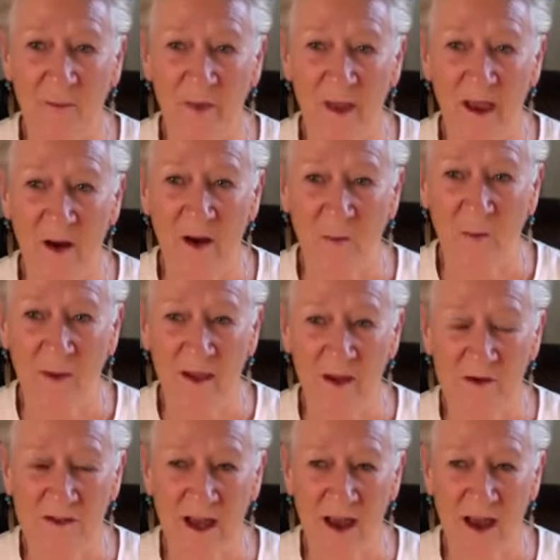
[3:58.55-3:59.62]
helping
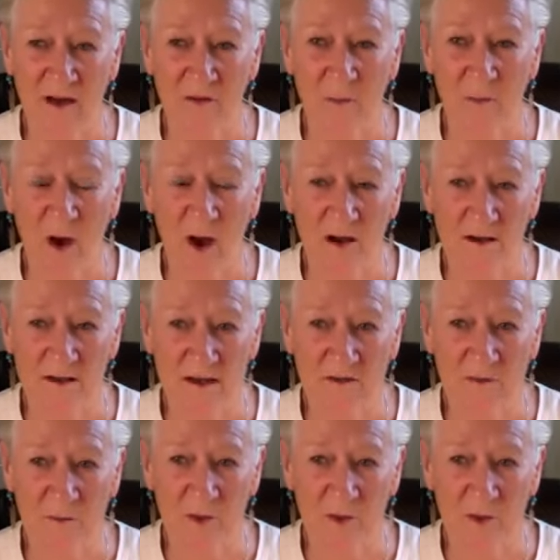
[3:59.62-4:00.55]
you to have a positive